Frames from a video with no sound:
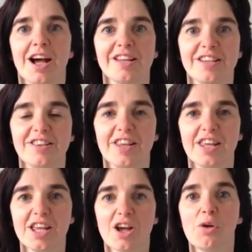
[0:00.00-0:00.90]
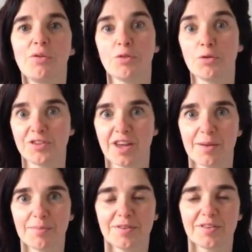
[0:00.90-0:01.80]
I did the whole four
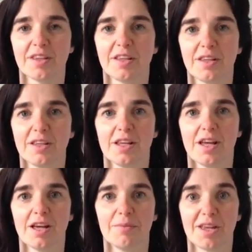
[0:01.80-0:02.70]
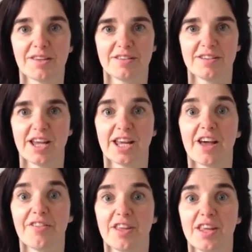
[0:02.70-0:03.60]
steps yesterday and
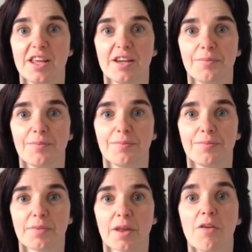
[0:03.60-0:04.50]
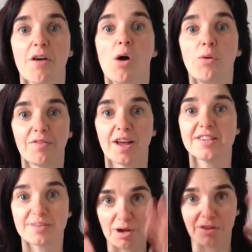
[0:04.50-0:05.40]
had the whole
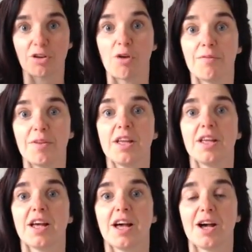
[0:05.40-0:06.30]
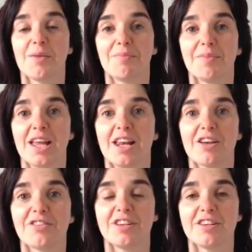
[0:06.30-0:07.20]
face mask on. It
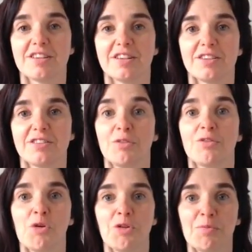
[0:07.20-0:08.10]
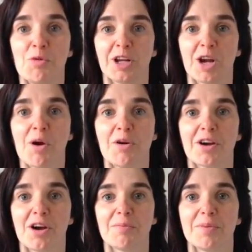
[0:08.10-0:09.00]
lasted till 4 in the morning. I
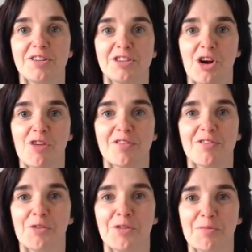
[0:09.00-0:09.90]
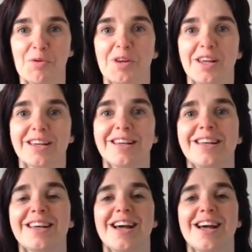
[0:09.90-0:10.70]
woke up and took off at 4 in the morning.